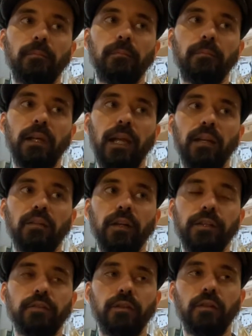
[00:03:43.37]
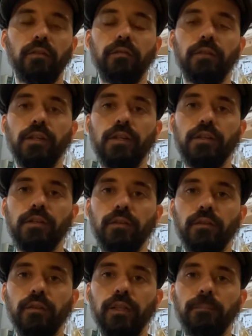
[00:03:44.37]
black nitro finish
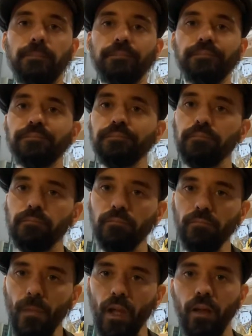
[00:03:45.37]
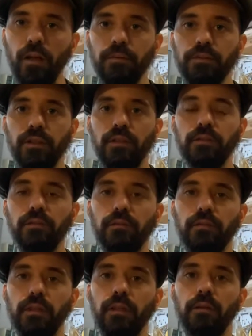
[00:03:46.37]
on it. I was going to do a
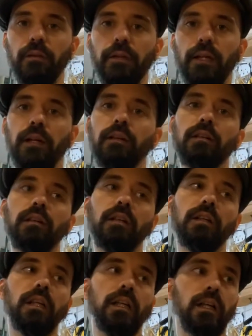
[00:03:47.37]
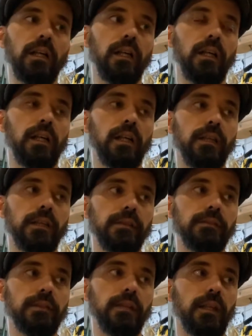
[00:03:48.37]
video on that
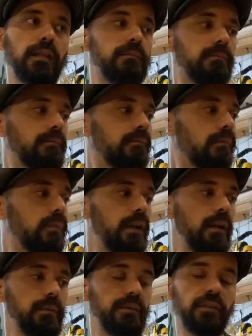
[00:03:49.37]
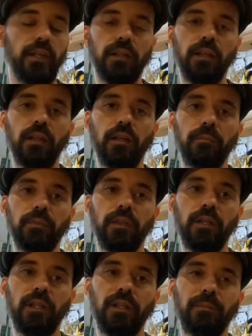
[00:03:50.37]
yesterday when I was setting it up,
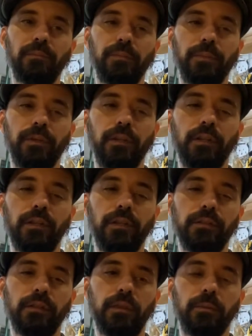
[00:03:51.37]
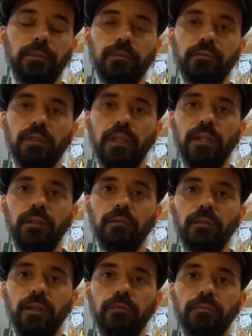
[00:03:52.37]
but I wasn't really in
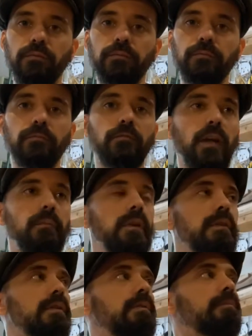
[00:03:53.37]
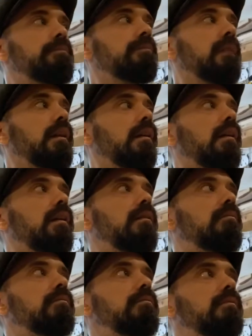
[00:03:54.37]
the right mood.
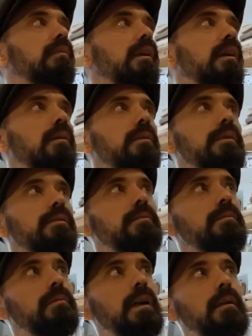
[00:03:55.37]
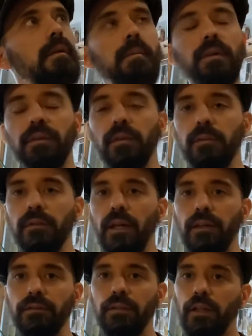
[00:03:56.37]
I was very busy with
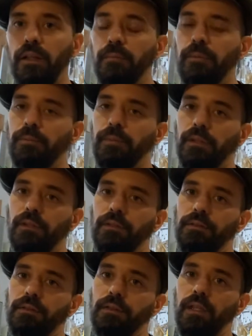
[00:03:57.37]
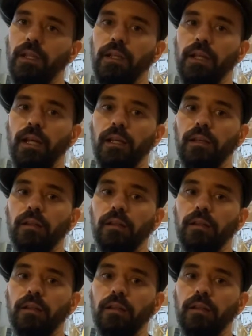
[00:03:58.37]
that setup because the neck